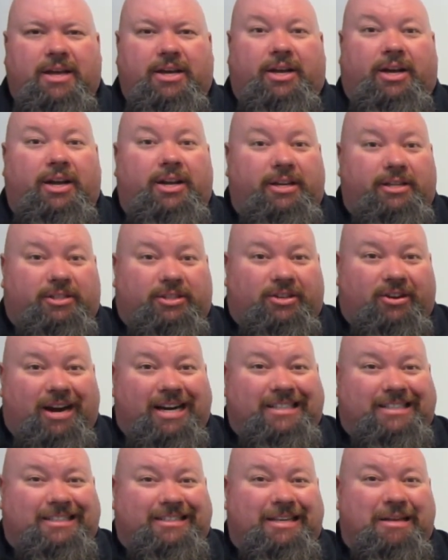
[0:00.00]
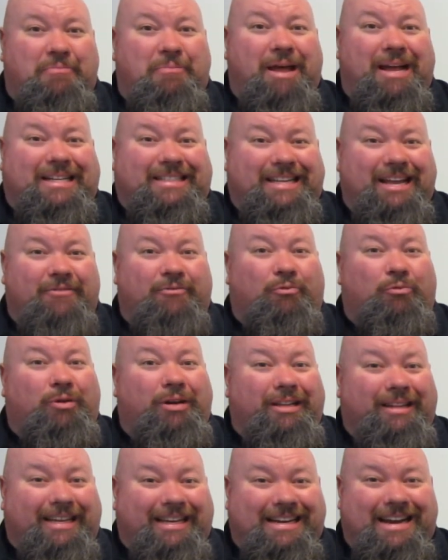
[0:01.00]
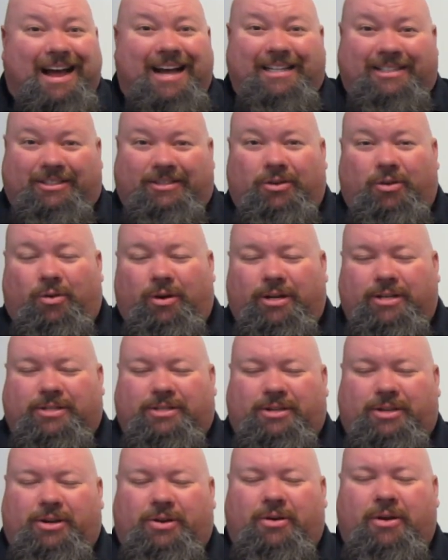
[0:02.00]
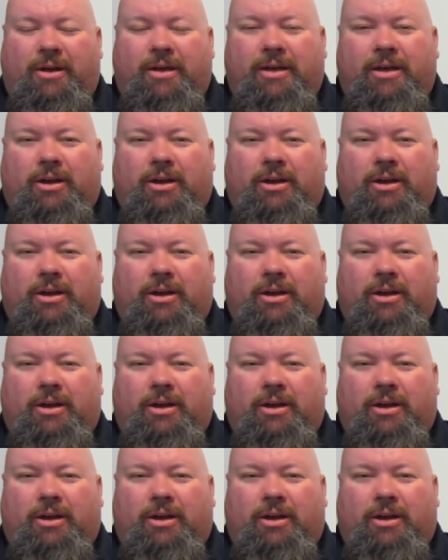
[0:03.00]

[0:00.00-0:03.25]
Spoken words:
Goodness gracious, it makes a really nice noise too.